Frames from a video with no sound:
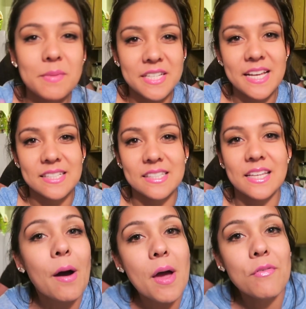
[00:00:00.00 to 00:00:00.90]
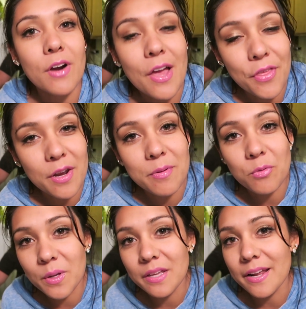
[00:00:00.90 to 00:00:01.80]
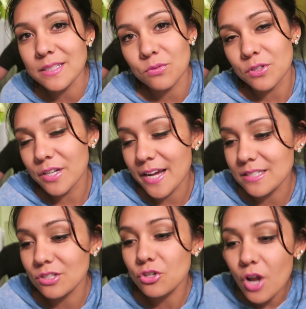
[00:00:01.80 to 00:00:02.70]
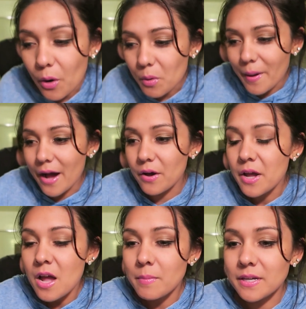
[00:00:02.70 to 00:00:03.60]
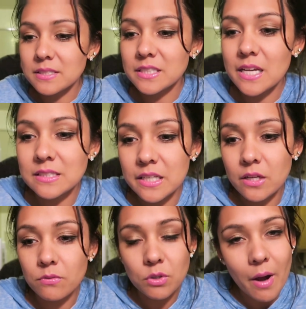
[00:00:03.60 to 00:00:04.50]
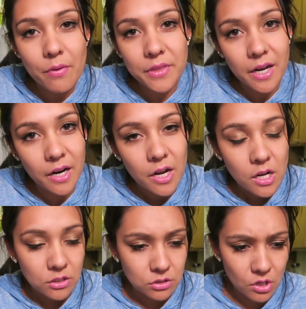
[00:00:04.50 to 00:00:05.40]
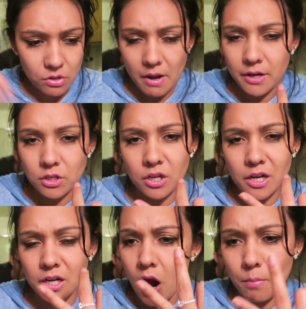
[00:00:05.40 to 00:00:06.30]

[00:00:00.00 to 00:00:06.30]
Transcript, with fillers: gonna be tasty. However, I thought it'd be really nice for you guys to know about because in case any of you out there don't know how to cook,